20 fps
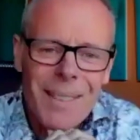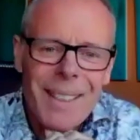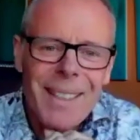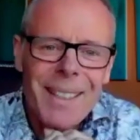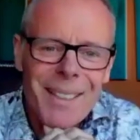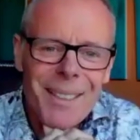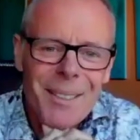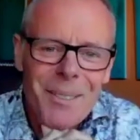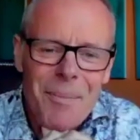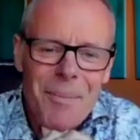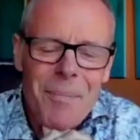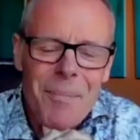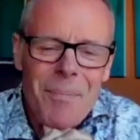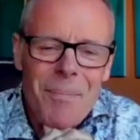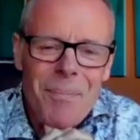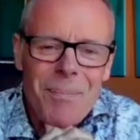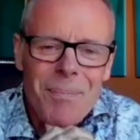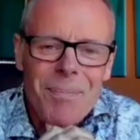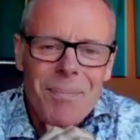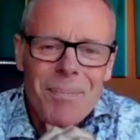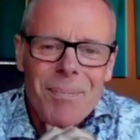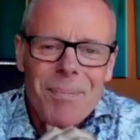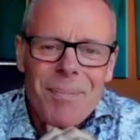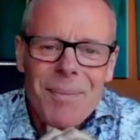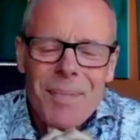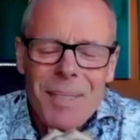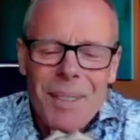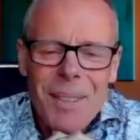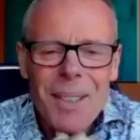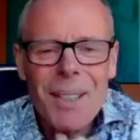at
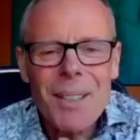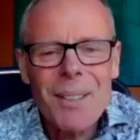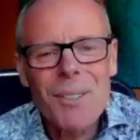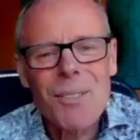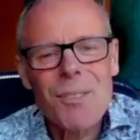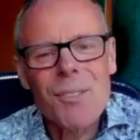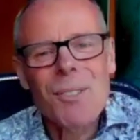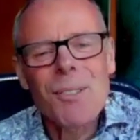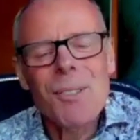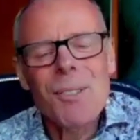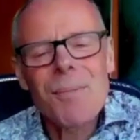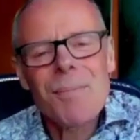that really nice